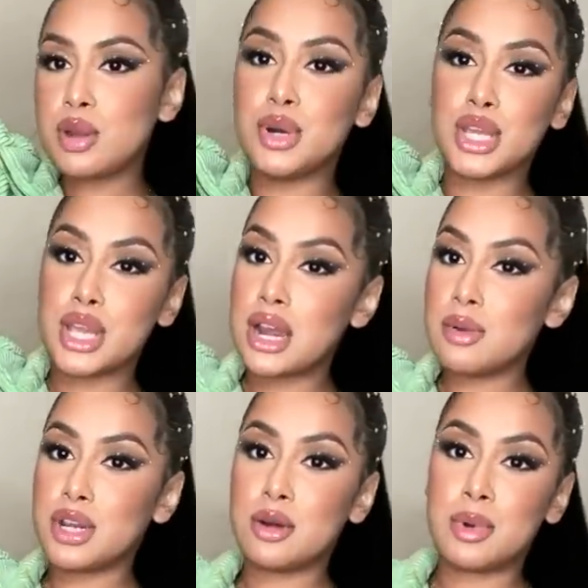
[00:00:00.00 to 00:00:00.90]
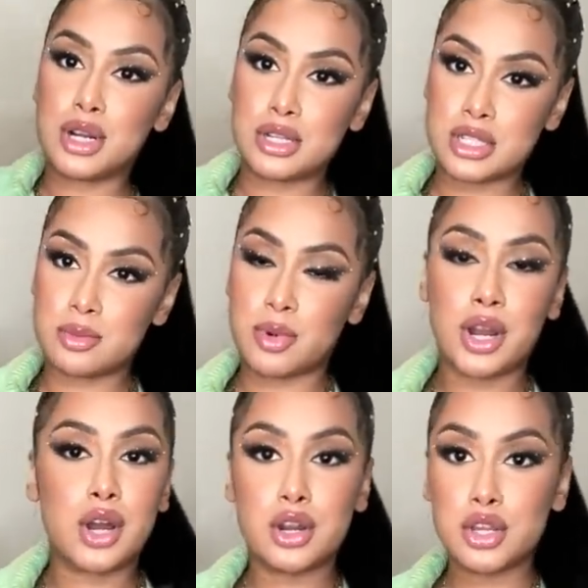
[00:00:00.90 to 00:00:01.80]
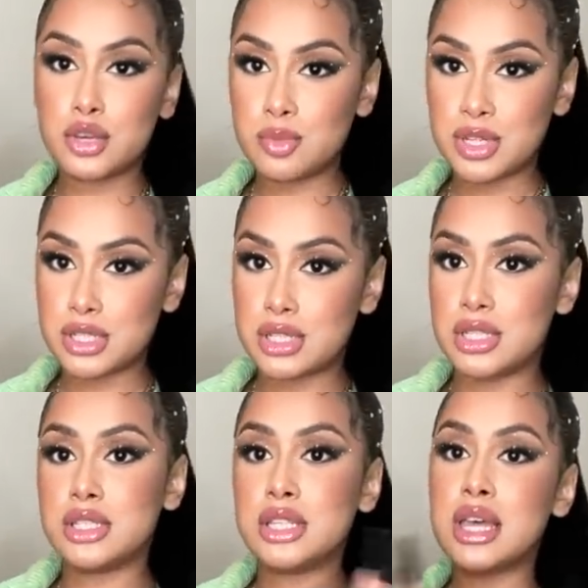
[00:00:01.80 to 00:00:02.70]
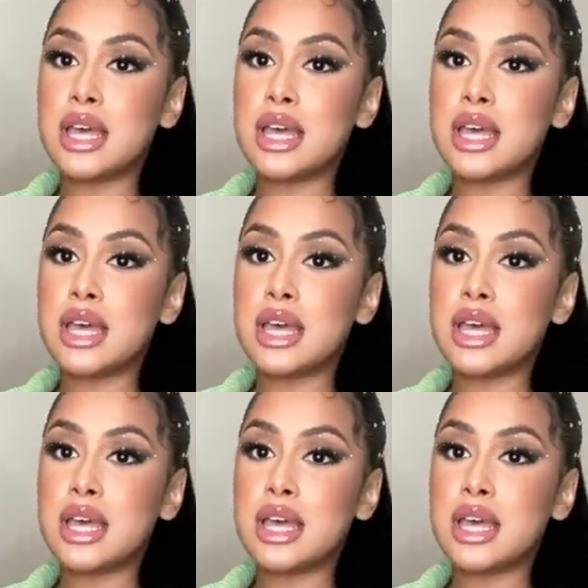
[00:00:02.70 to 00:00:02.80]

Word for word: But y'all already know my girl Sixx Brand got all the cute pieces,